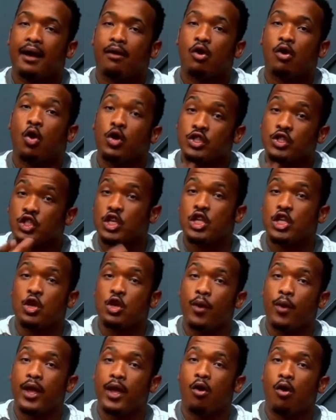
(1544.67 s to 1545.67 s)

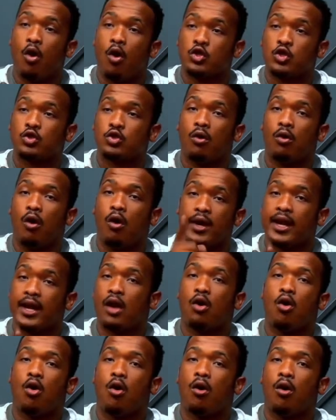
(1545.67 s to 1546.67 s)
Continuing also on the
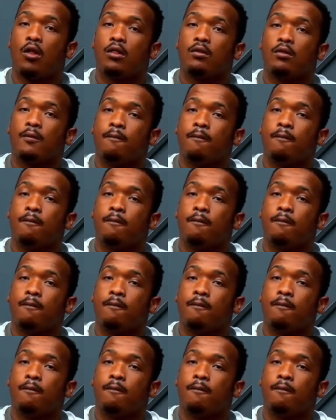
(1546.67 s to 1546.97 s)
call.